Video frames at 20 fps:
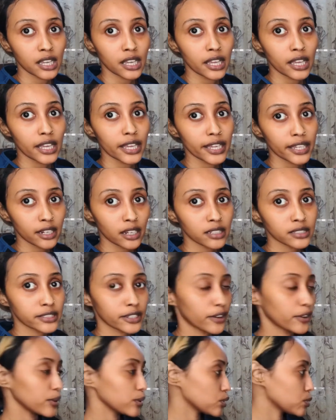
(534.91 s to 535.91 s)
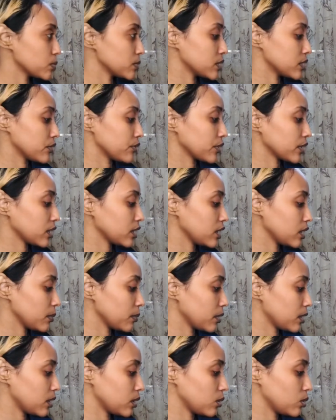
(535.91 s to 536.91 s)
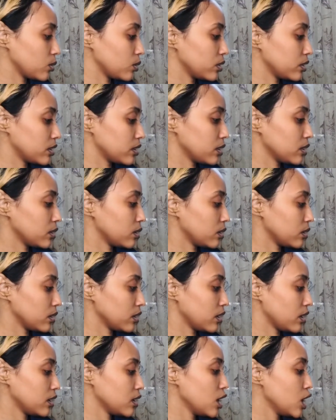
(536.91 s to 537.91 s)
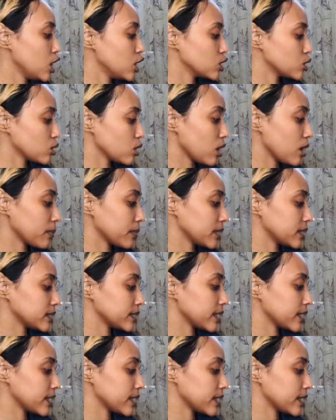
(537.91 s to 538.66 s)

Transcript: In Ontario specifically, I'm gonna Google, hold on. So I'm gonna...